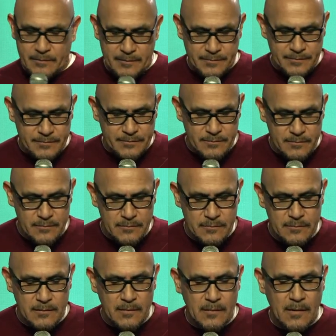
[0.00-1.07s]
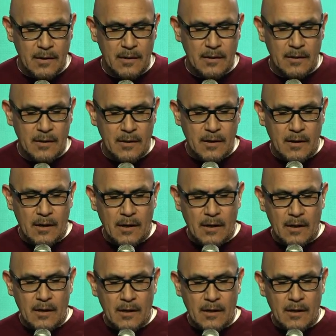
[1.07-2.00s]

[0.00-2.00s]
(silence)